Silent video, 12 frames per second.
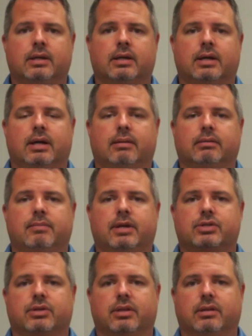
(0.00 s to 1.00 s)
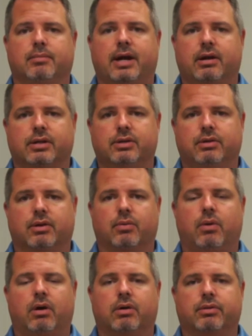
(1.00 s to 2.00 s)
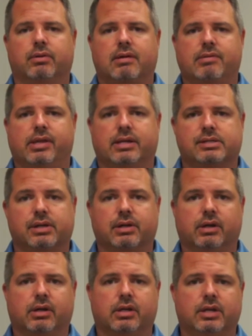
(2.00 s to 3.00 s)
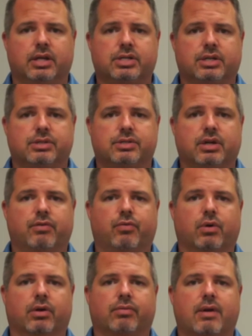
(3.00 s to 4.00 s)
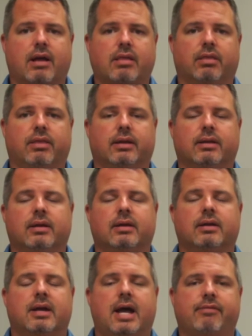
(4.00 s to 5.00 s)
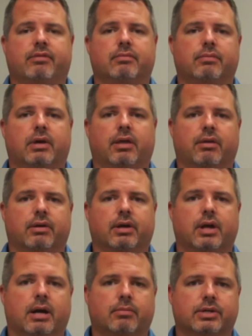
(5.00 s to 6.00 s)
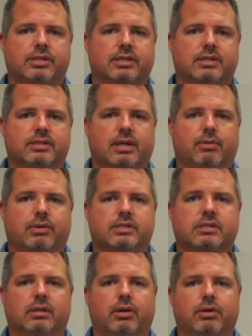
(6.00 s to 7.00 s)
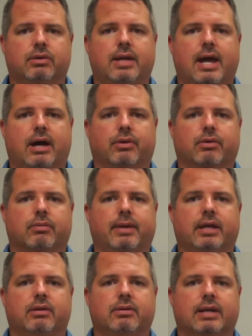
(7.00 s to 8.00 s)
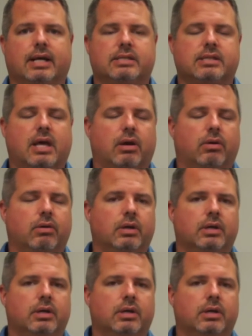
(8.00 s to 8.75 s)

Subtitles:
to make sure that the buyer can do their walkthrough, everything's in good condition and so forth, rather than having other encumbrances that would slow you down or make you not settle.